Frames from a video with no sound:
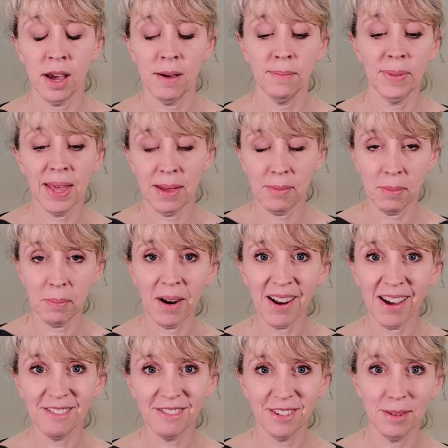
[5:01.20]
became a part
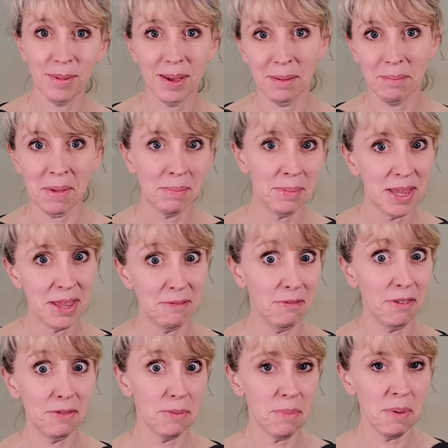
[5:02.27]
of. He became maybe the
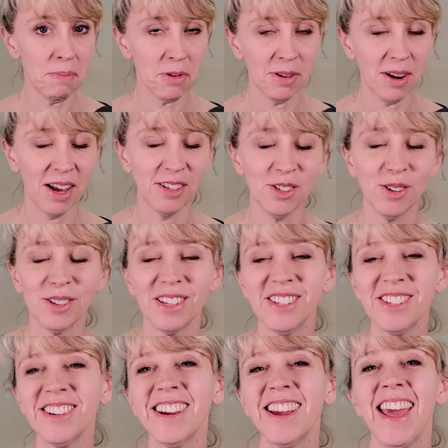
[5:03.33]
5th member, not totally
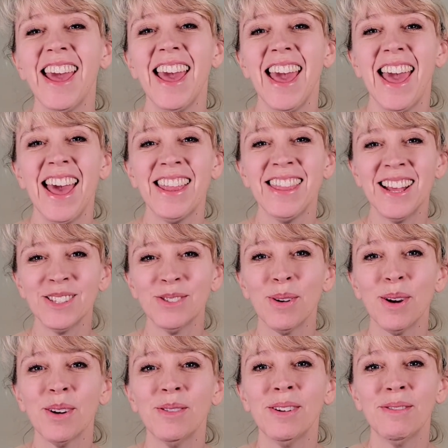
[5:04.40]
sure. And that's
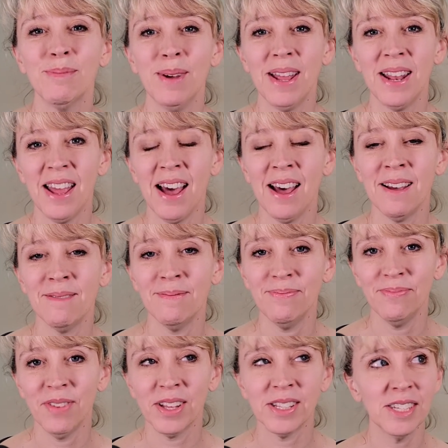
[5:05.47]
where we've been
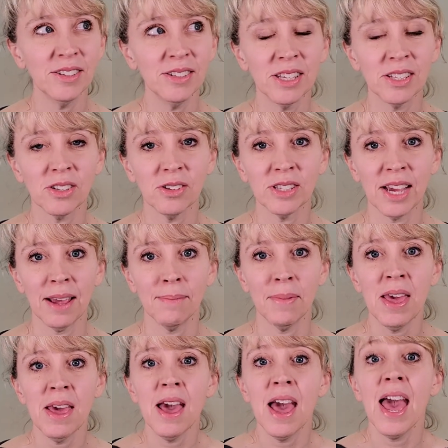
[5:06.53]
volunteering this whole time.
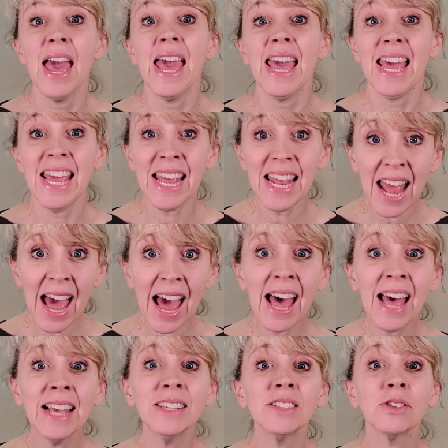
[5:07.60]
It
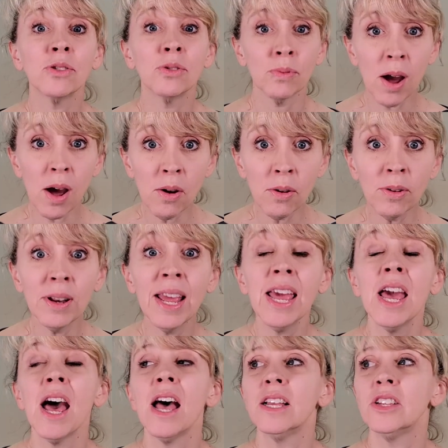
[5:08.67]
has grown
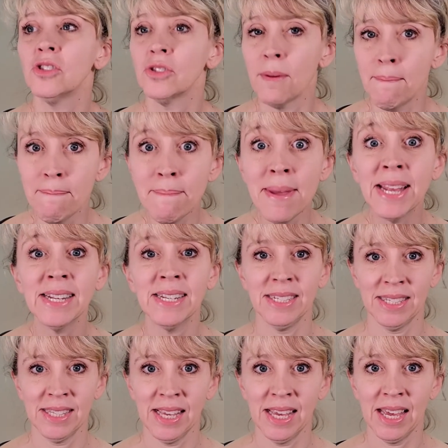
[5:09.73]

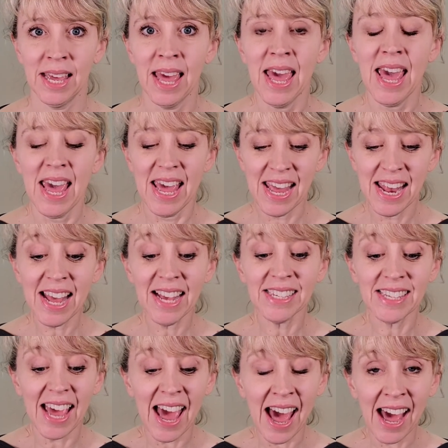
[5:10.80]
tremendously. It has
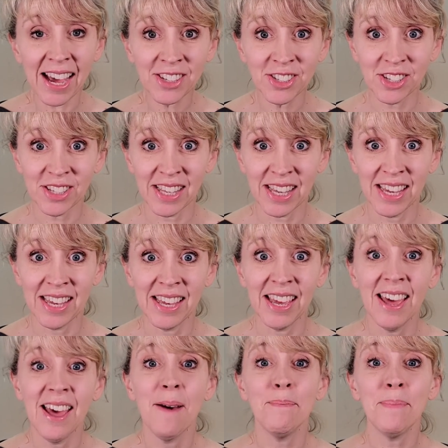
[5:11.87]
actually
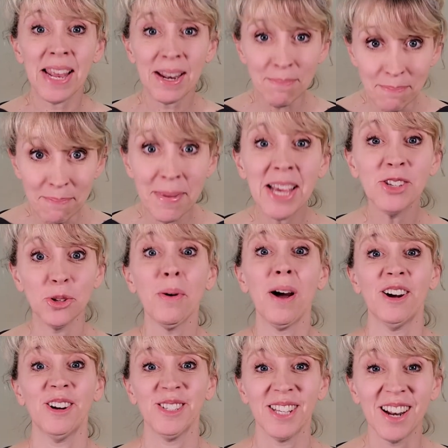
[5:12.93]
made major
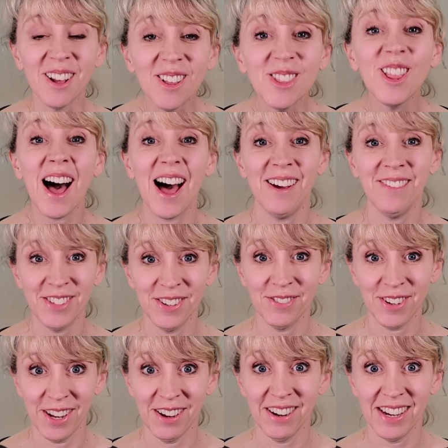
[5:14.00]
progress in a lot of
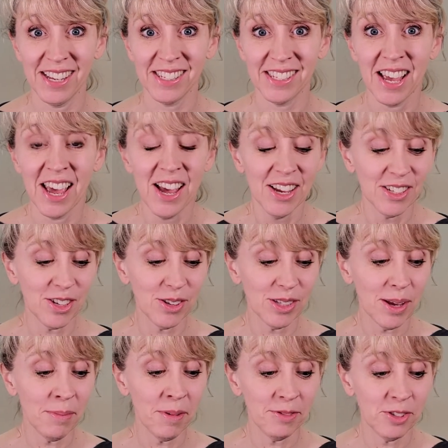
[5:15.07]
different areas. So
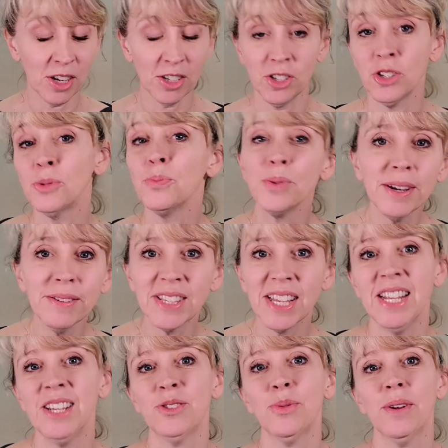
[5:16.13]
some of Josh's briefs that
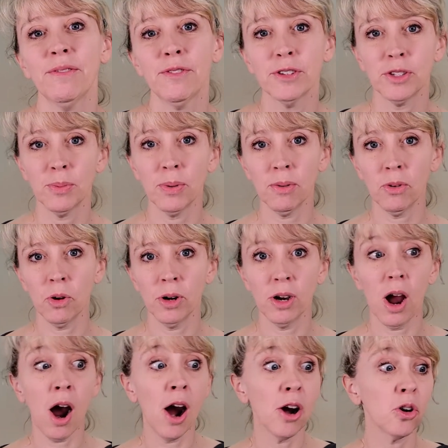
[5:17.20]
he's written for Supreme Court
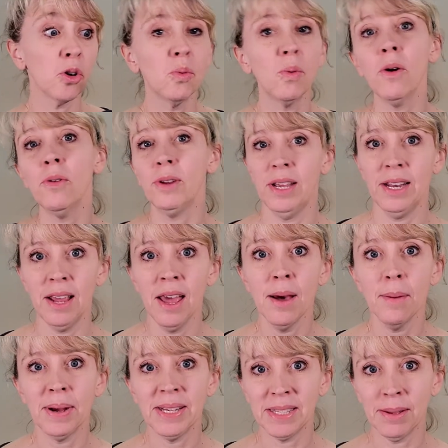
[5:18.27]
are quoted
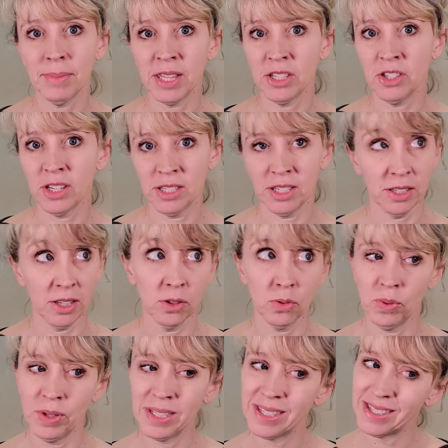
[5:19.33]
by some of the justices.
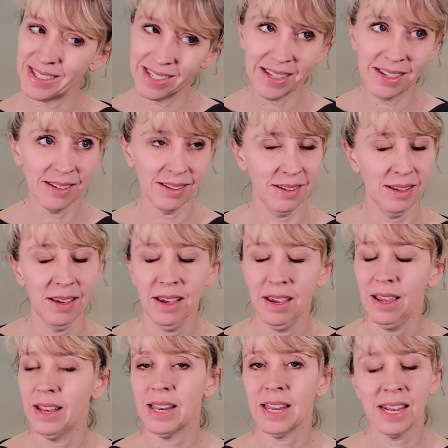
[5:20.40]
We still
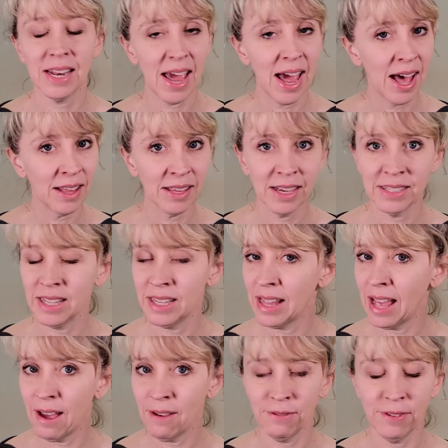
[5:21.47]
need allies in
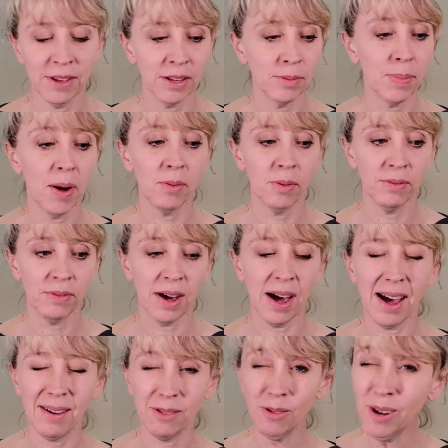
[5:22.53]
that field, but we've
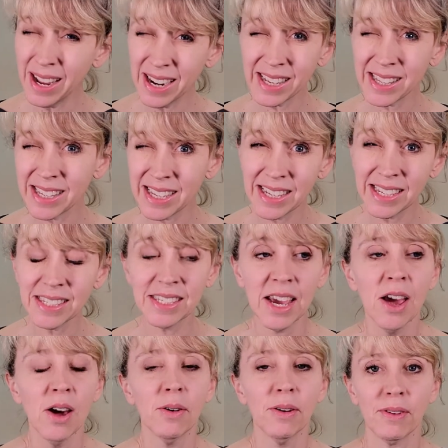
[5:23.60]
got one at least.
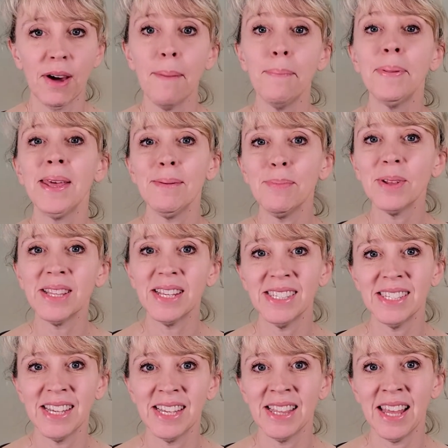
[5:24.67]
We've got people
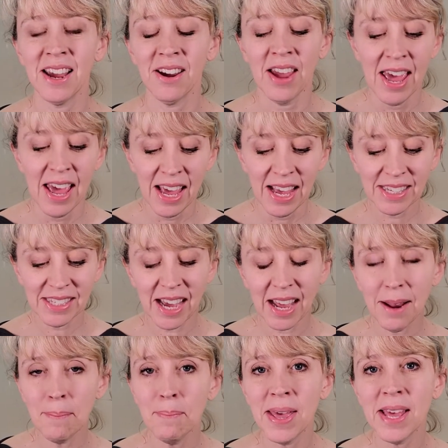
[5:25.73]
listening there. He's got a
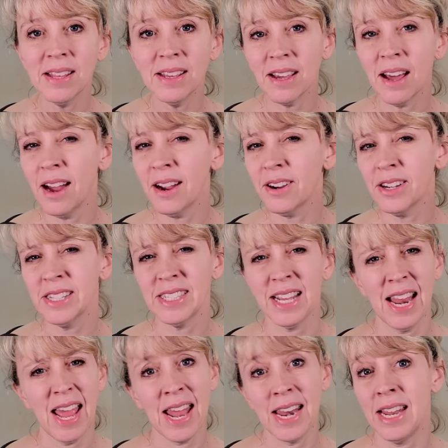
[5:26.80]
bill in Congress and
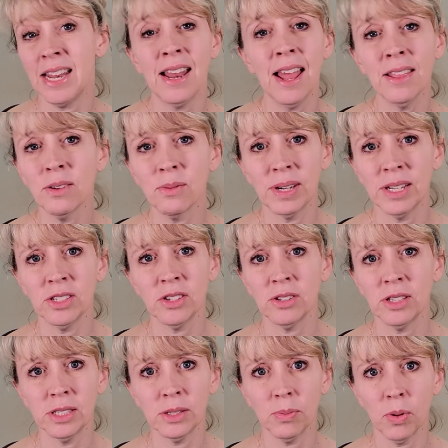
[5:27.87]
another one he's totally
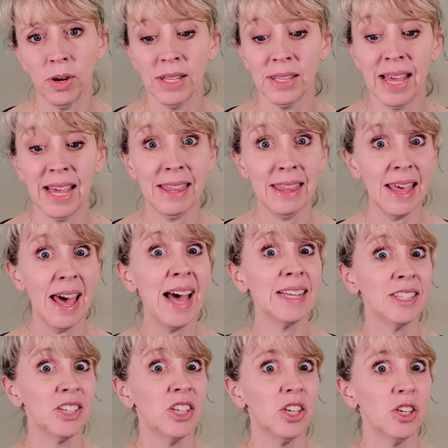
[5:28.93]
supporting. Like,
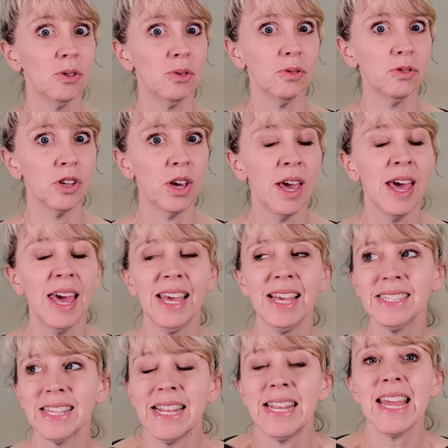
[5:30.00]
that's huge. He
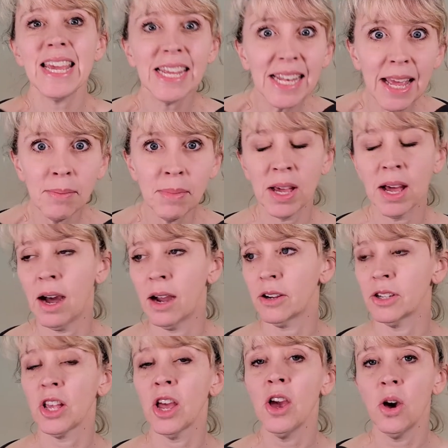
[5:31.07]
has a nickname in
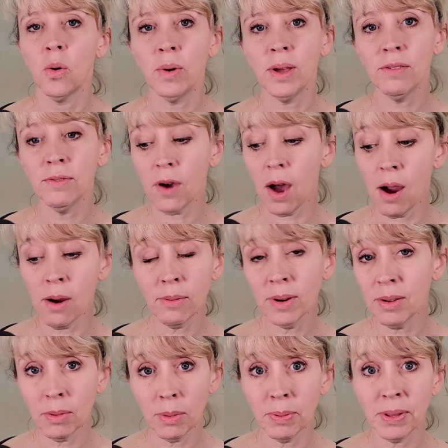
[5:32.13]
Congress. We've already
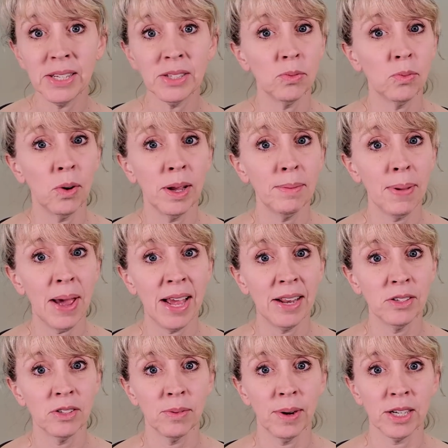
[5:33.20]
replaced one
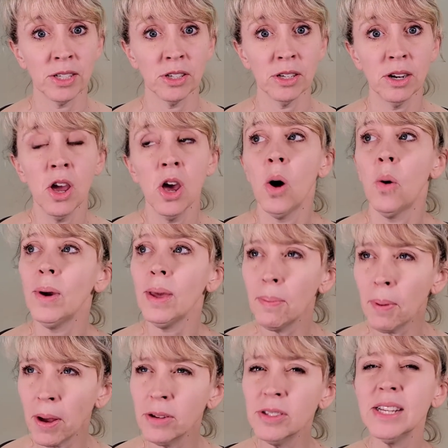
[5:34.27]
patent director. We
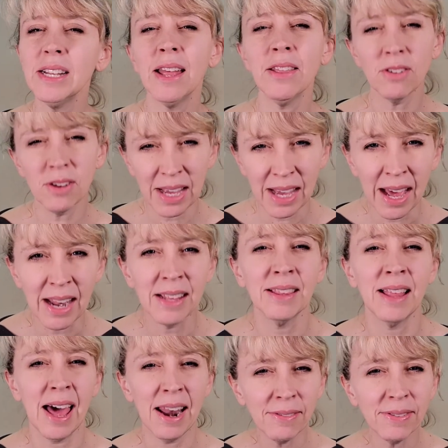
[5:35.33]
opposed another and got a
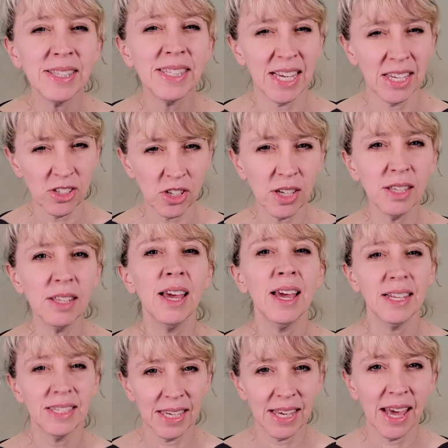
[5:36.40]
lot of attention
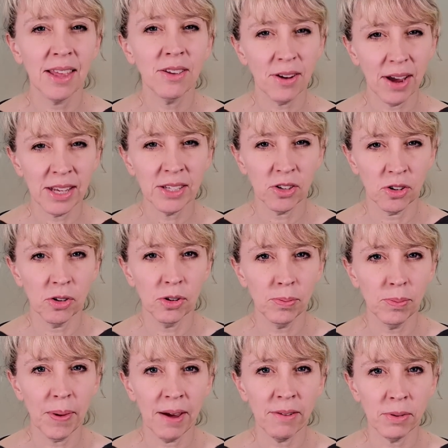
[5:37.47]
together as a group,
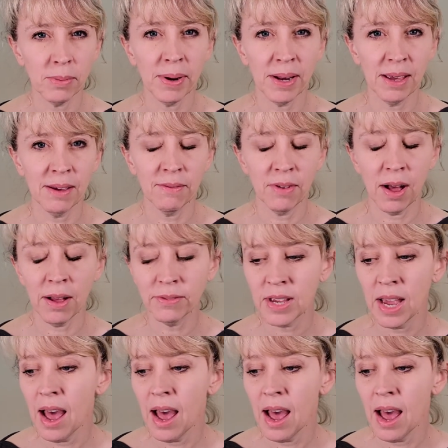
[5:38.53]
everybody involved.